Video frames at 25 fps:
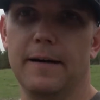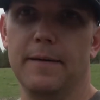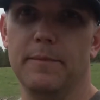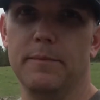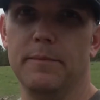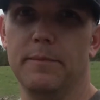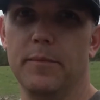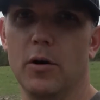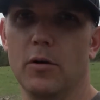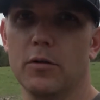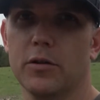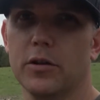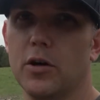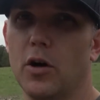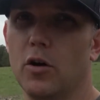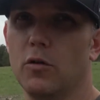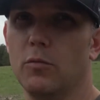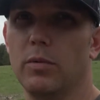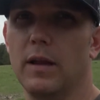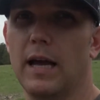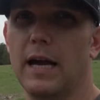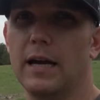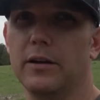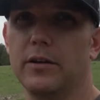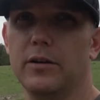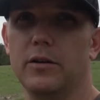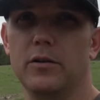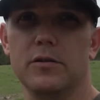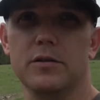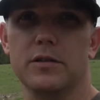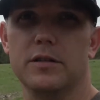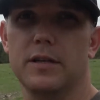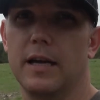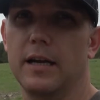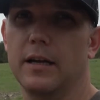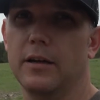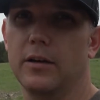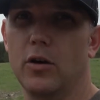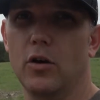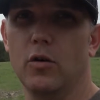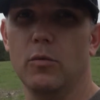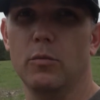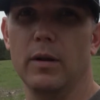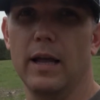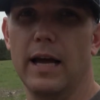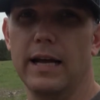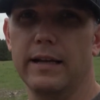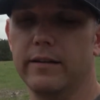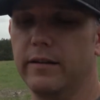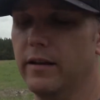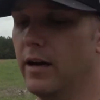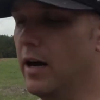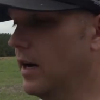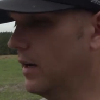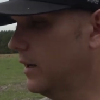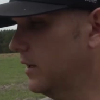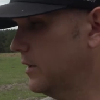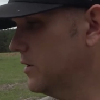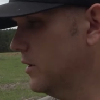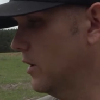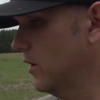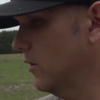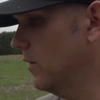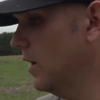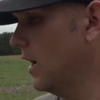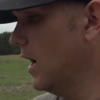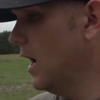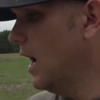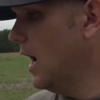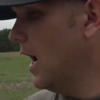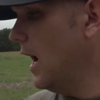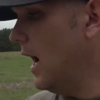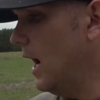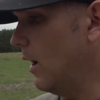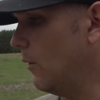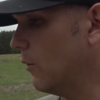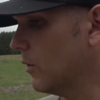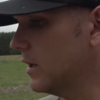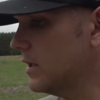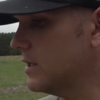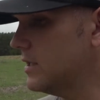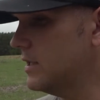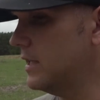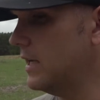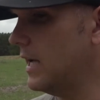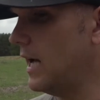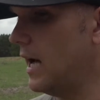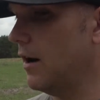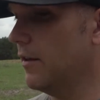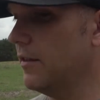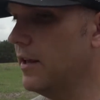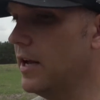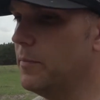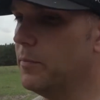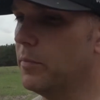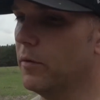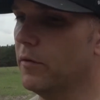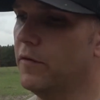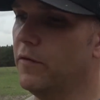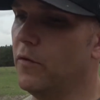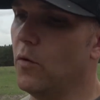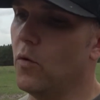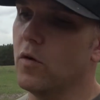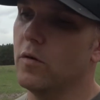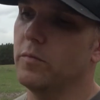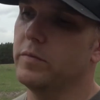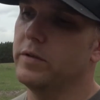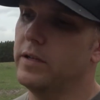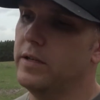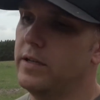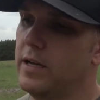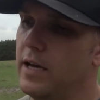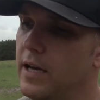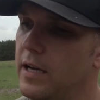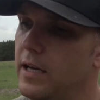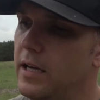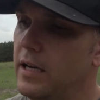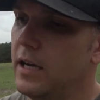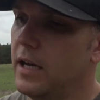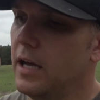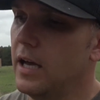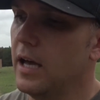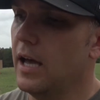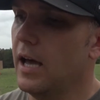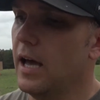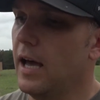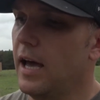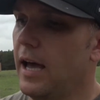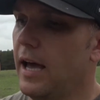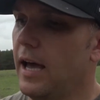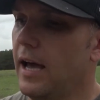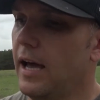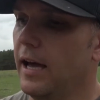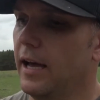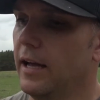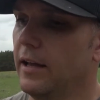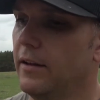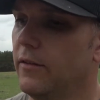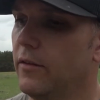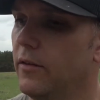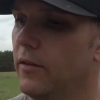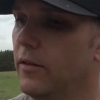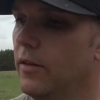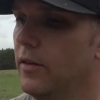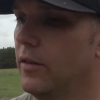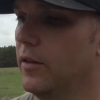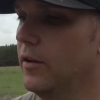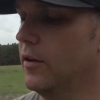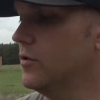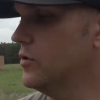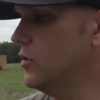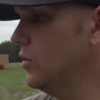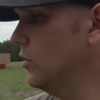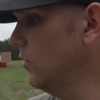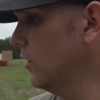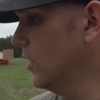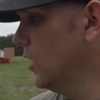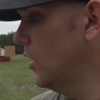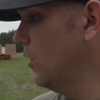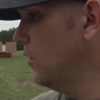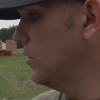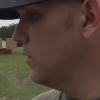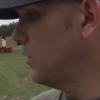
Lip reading: both Code Black Goose and Code Black Duck. So I want to see how they perform today. And the two loads